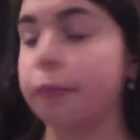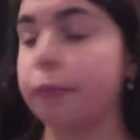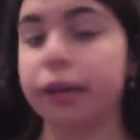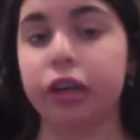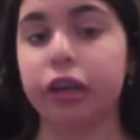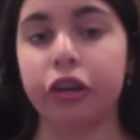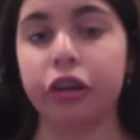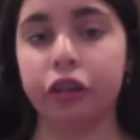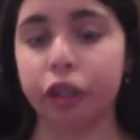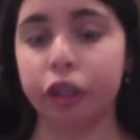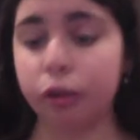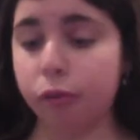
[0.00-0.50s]
my
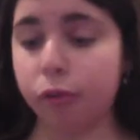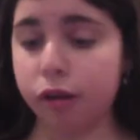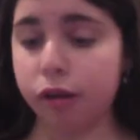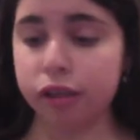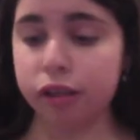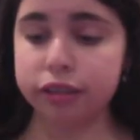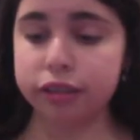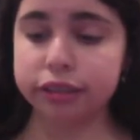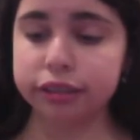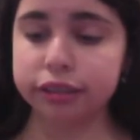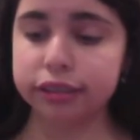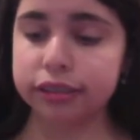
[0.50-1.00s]
curling
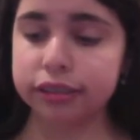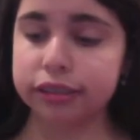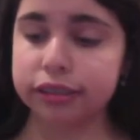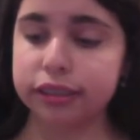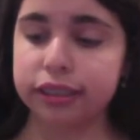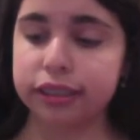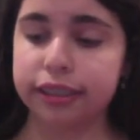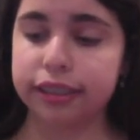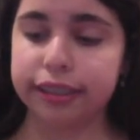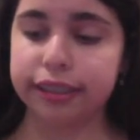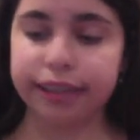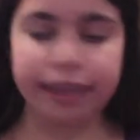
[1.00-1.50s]
wand.
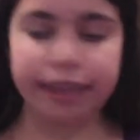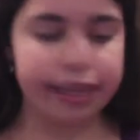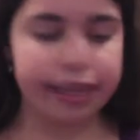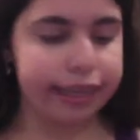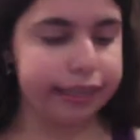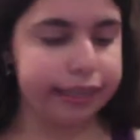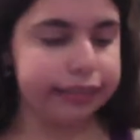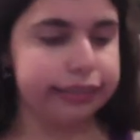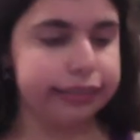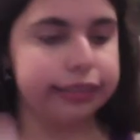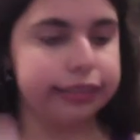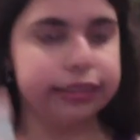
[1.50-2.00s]

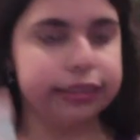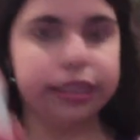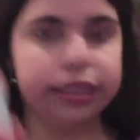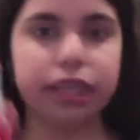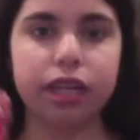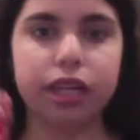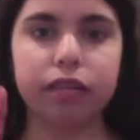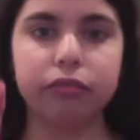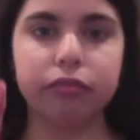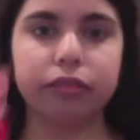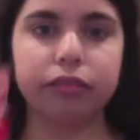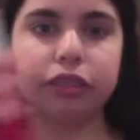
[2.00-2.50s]
And, you
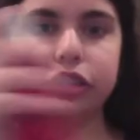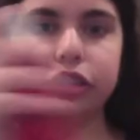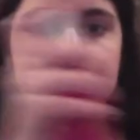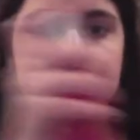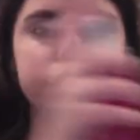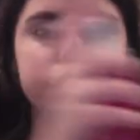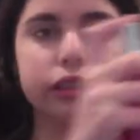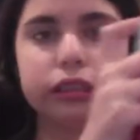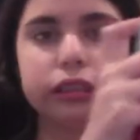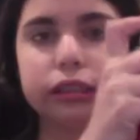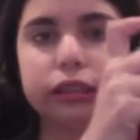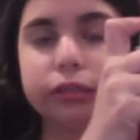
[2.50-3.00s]
know, it
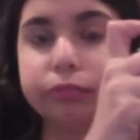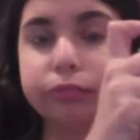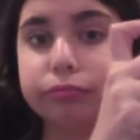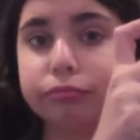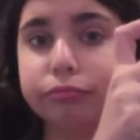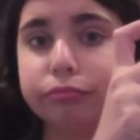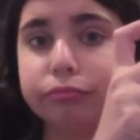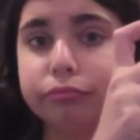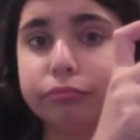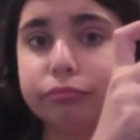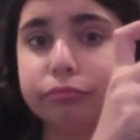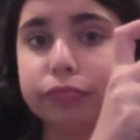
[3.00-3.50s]
just
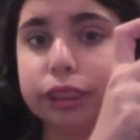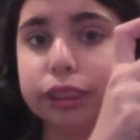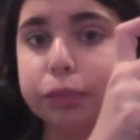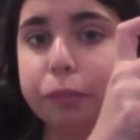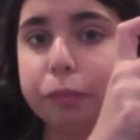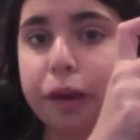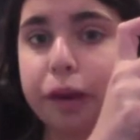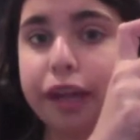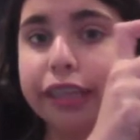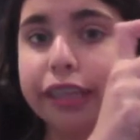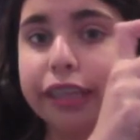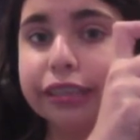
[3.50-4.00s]

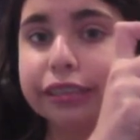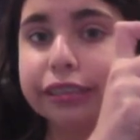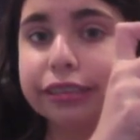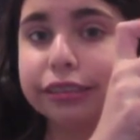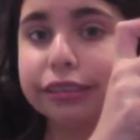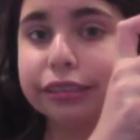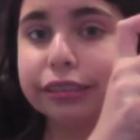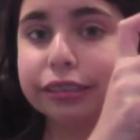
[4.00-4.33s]
sprays.